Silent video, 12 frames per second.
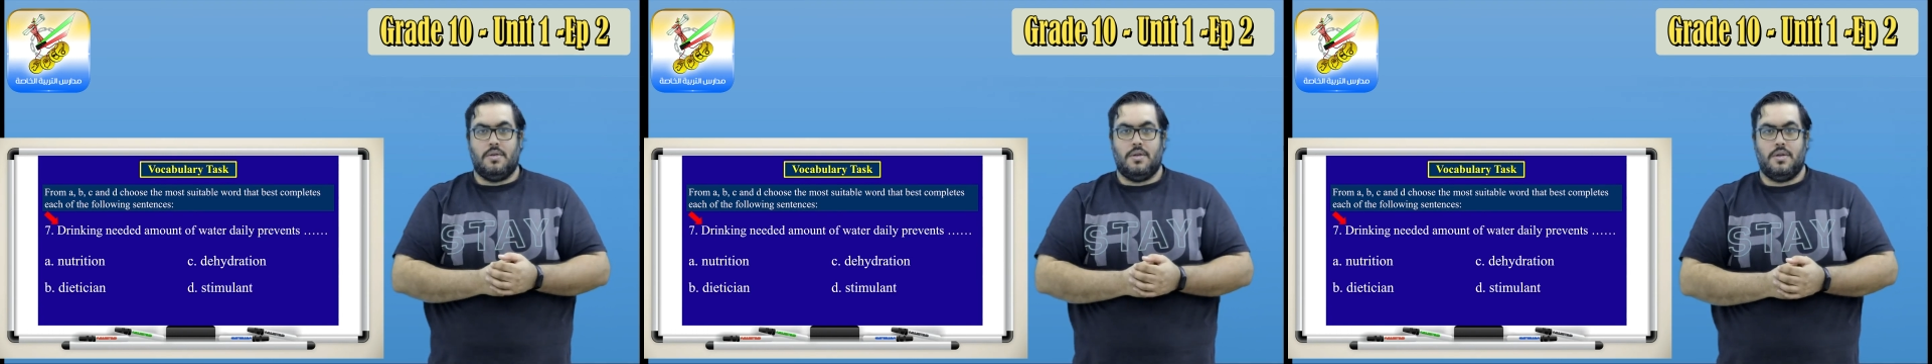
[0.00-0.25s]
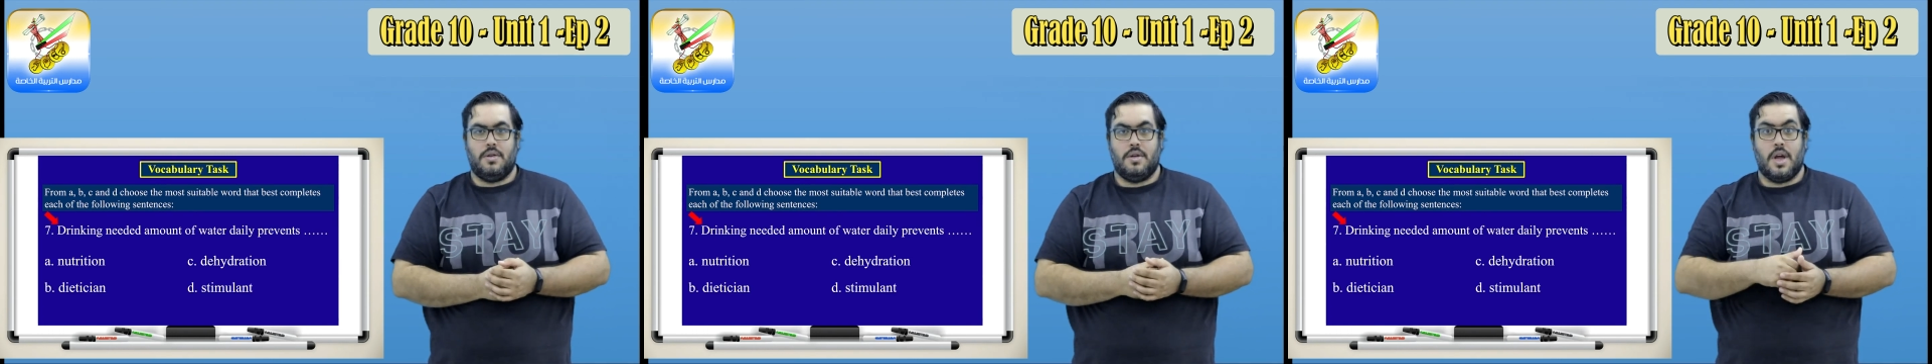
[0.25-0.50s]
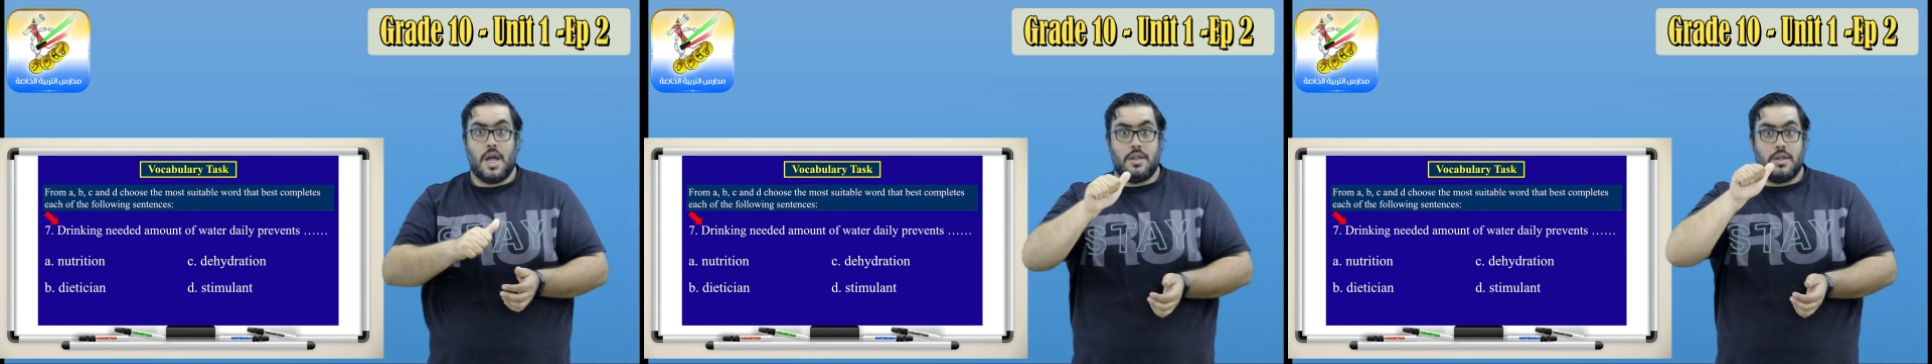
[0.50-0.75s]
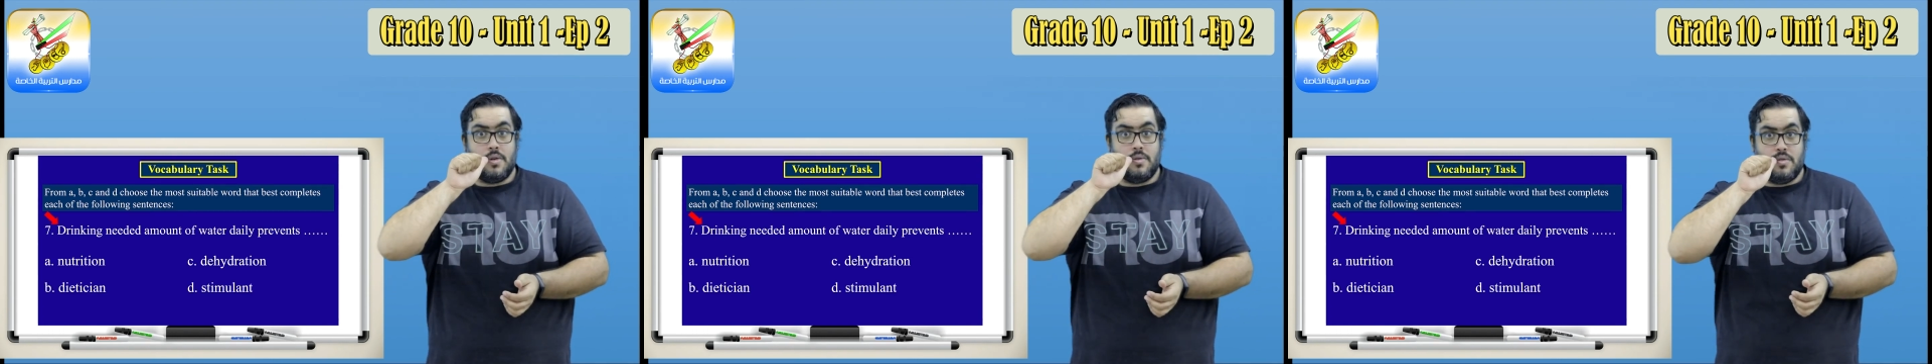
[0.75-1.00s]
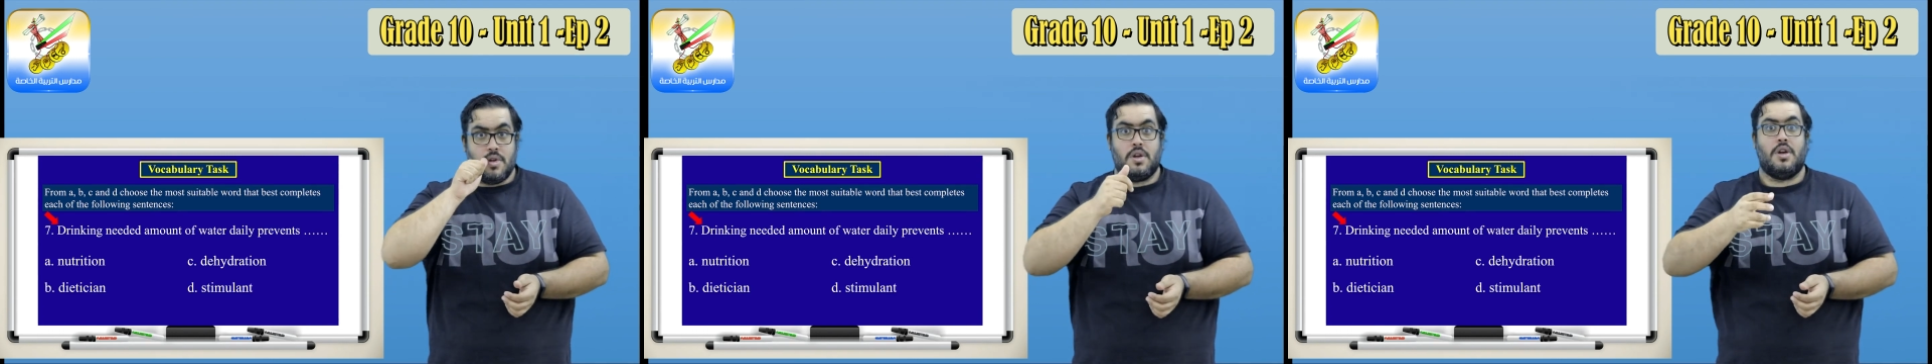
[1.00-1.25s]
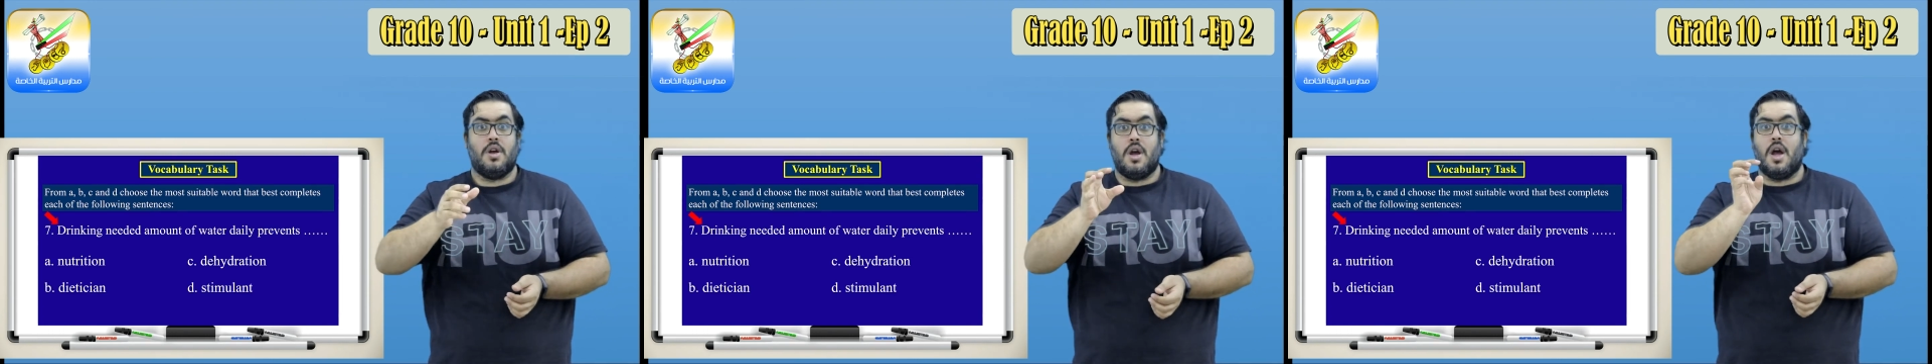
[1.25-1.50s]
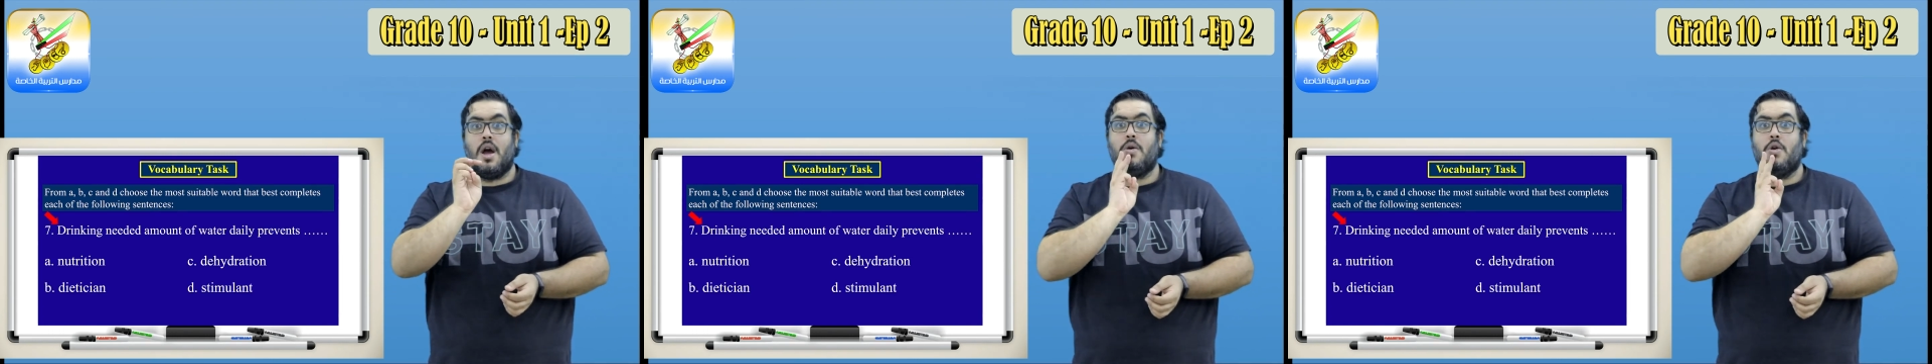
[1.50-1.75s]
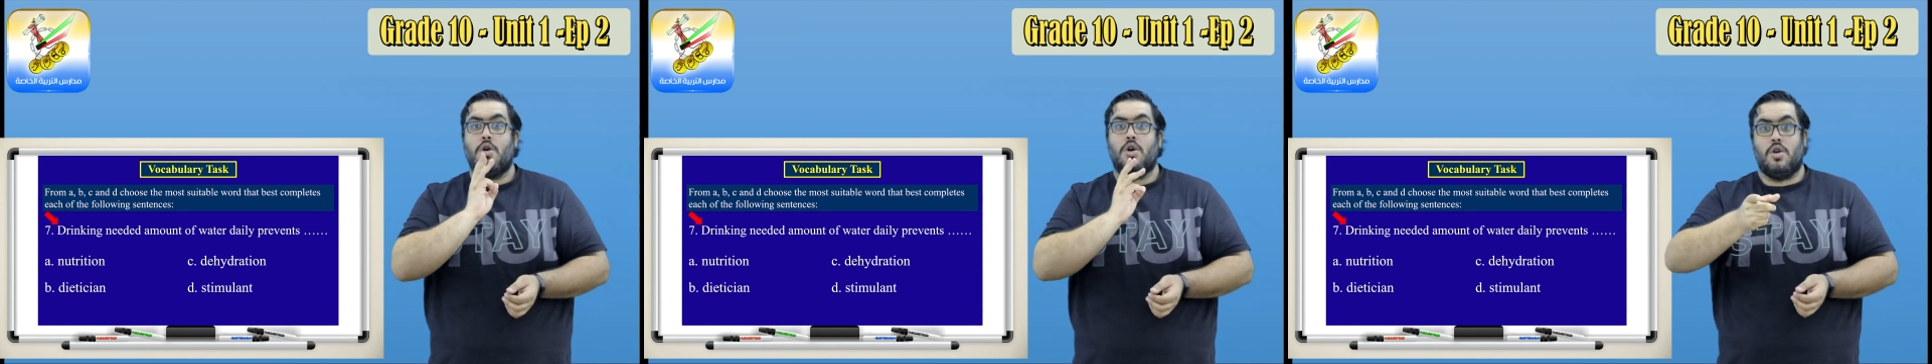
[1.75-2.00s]
water daily prevents
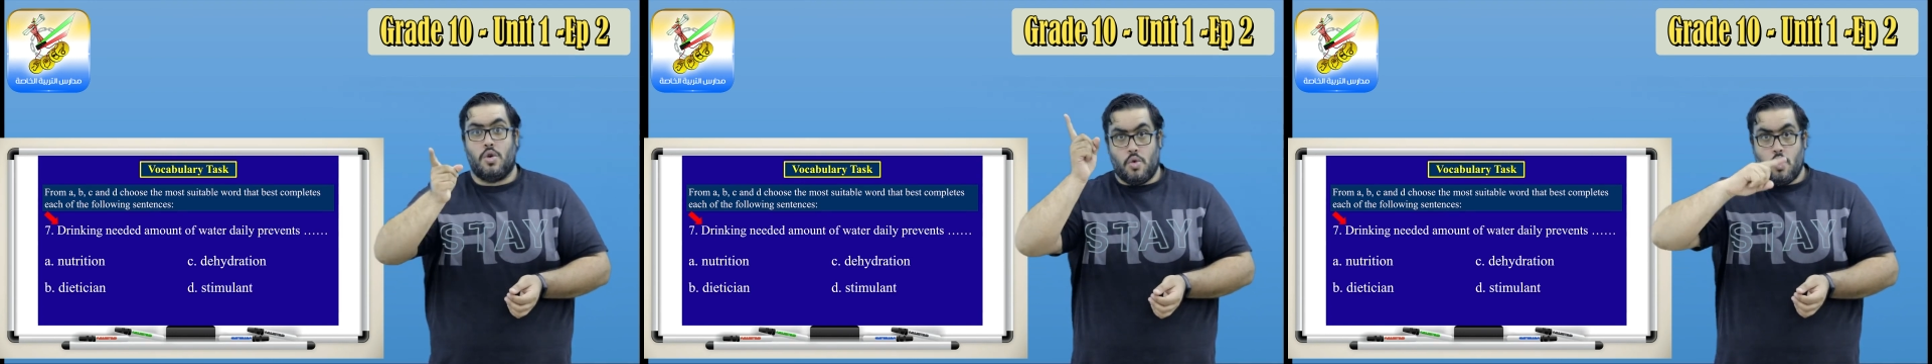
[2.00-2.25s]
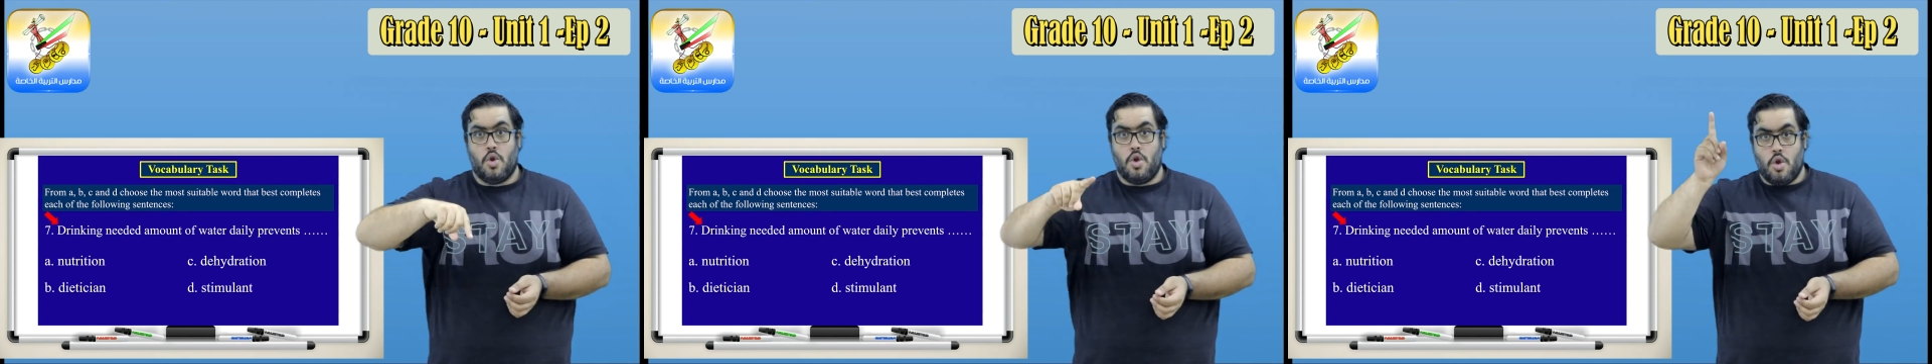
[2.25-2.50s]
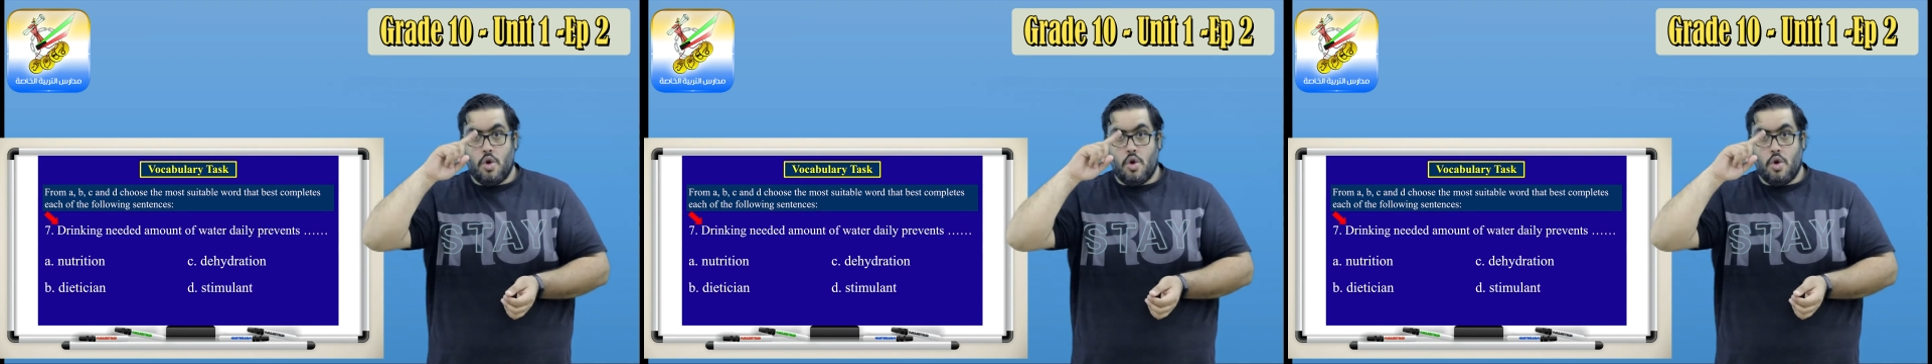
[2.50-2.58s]
blank.